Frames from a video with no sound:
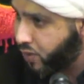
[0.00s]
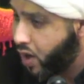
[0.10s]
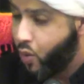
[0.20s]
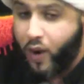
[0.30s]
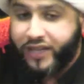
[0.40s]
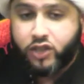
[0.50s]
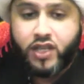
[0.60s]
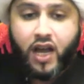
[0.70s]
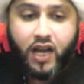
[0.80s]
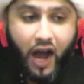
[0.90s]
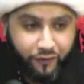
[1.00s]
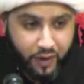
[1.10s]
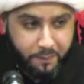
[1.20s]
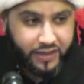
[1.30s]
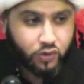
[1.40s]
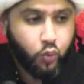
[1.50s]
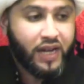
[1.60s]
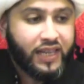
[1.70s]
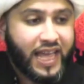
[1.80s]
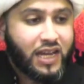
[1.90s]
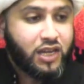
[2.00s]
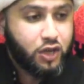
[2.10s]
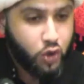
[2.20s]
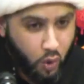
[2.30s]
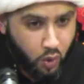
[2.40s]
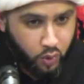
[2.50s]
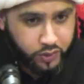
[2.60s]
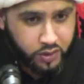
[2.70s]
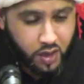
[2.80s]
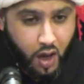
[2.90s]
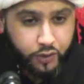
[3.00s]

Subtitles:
which the government will then use